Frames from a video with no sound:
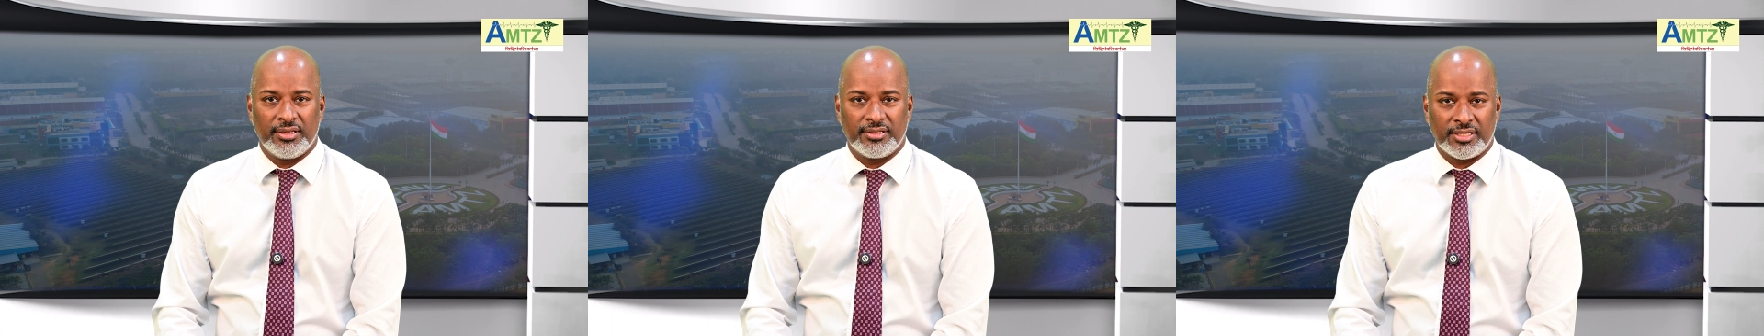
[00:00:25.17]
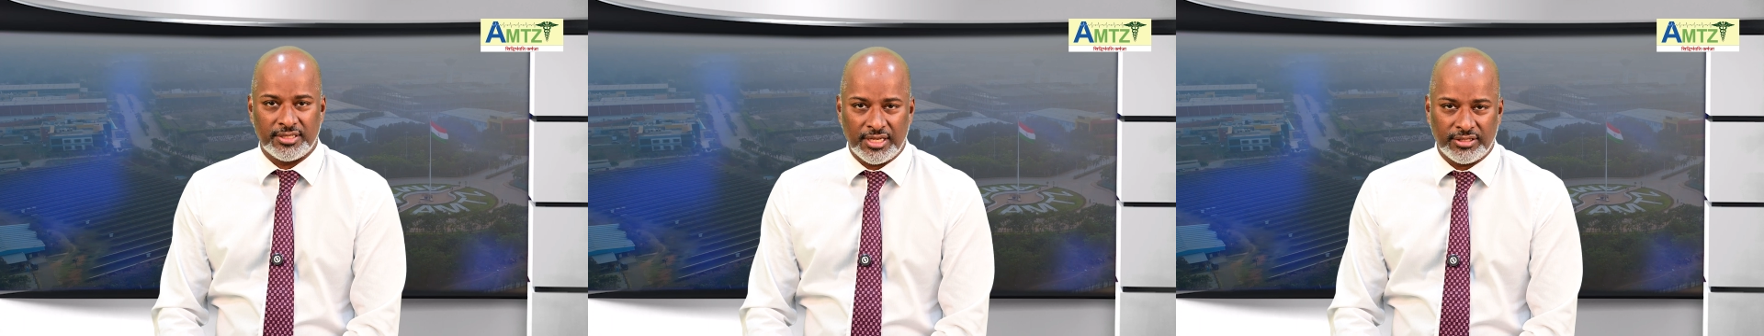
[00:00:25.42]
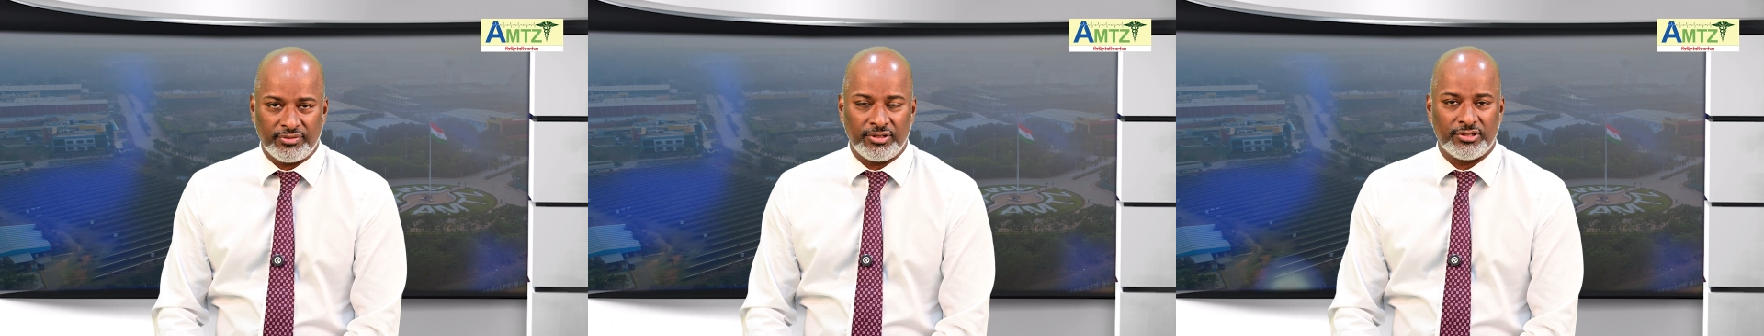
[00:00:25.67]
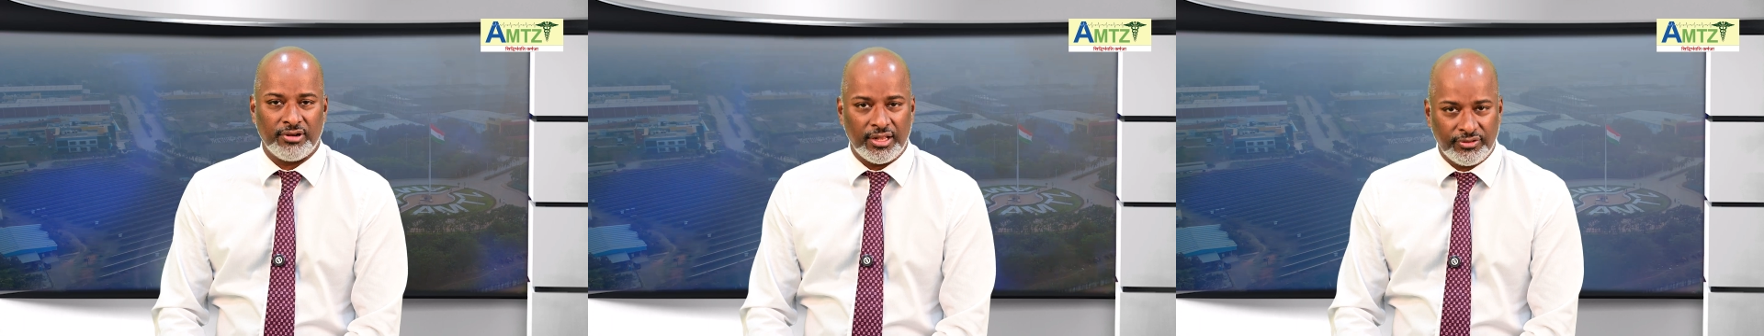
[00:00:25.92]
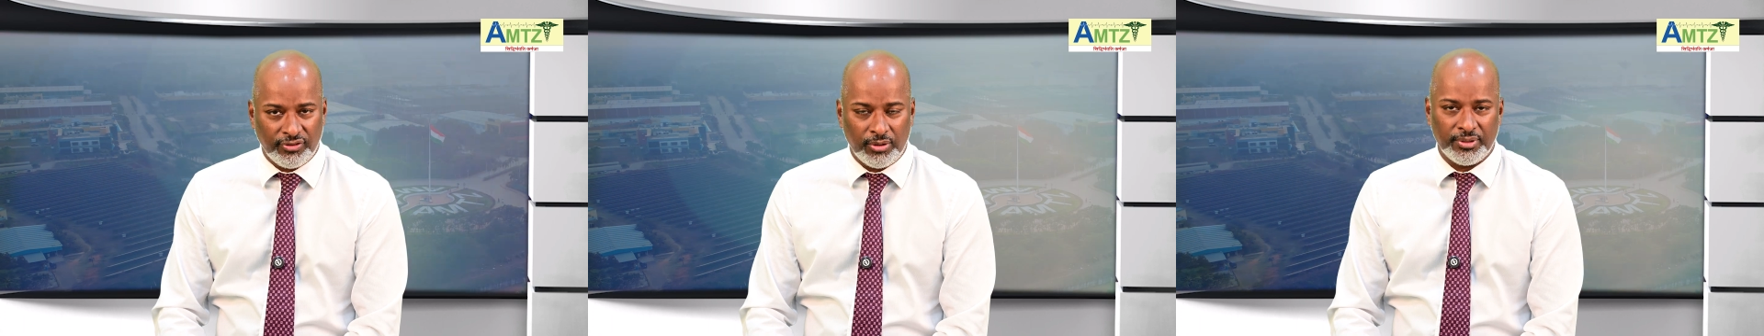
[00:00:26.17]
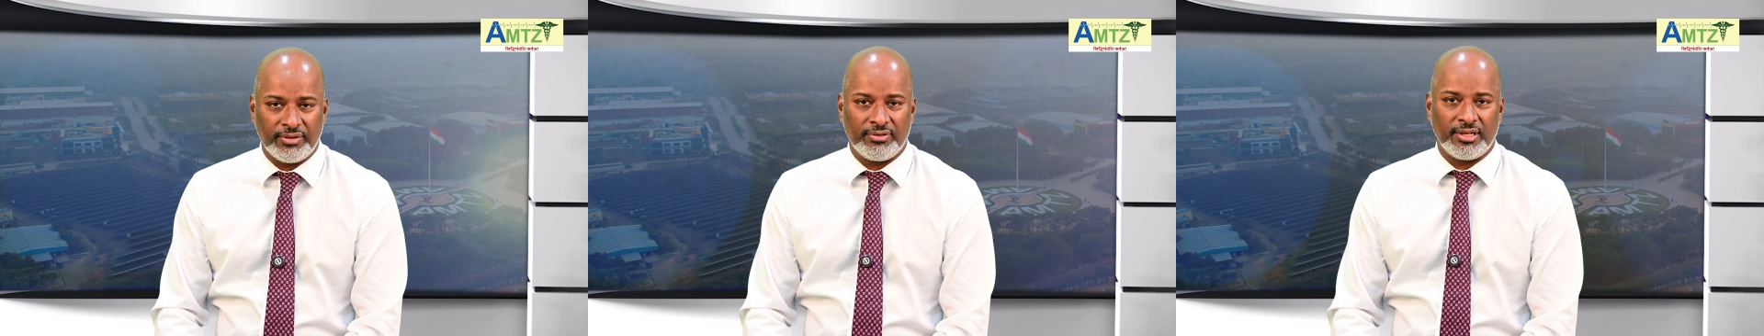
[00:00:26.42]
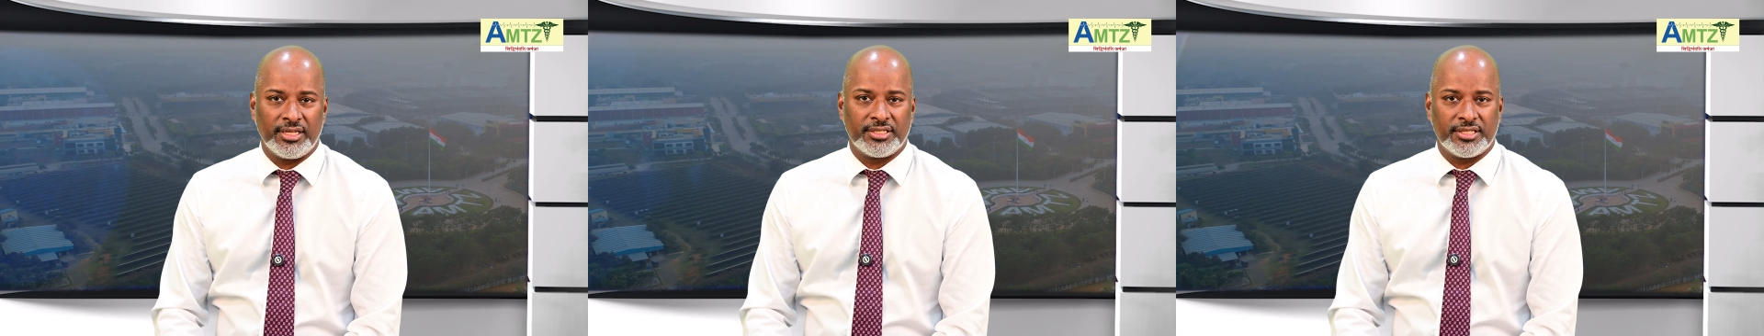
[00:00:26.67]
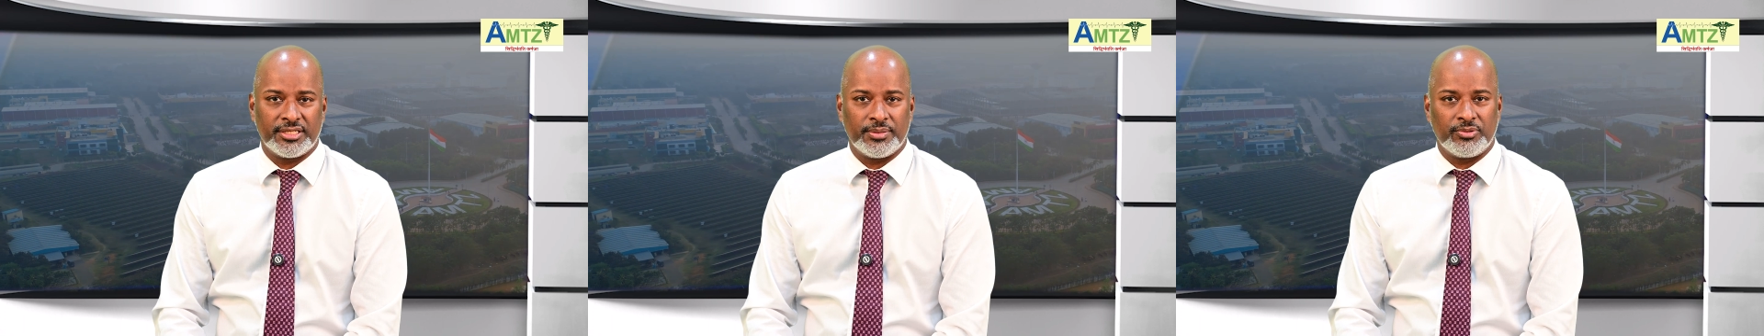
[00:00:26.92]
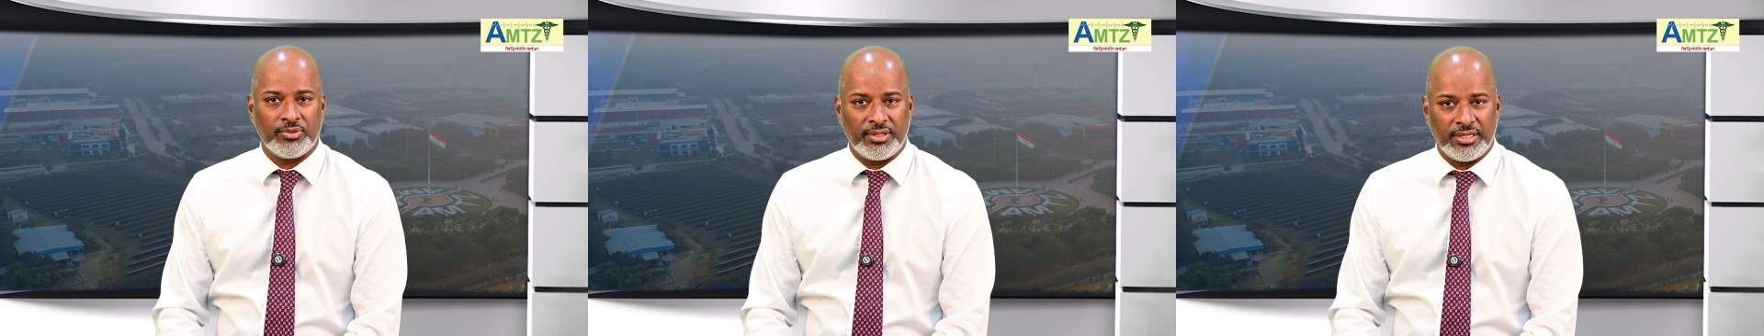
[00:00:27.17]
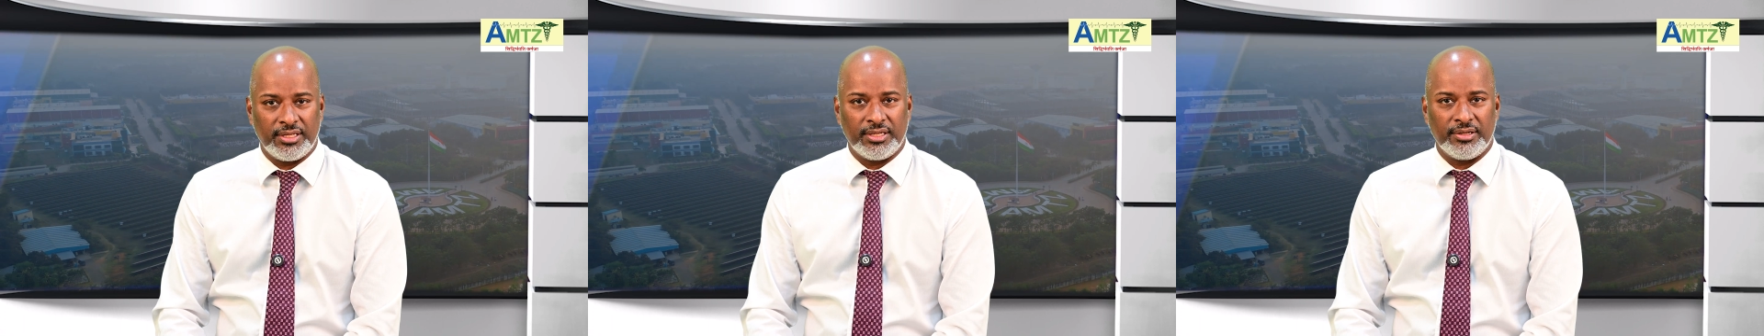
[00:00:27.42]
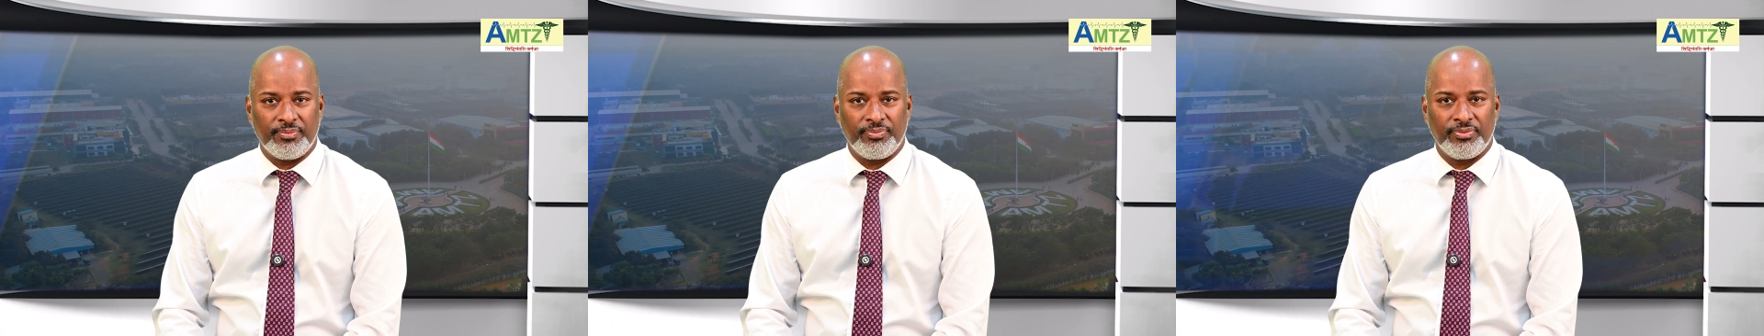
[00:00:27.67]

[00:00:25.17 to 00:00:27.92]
successful transformative relationships with India.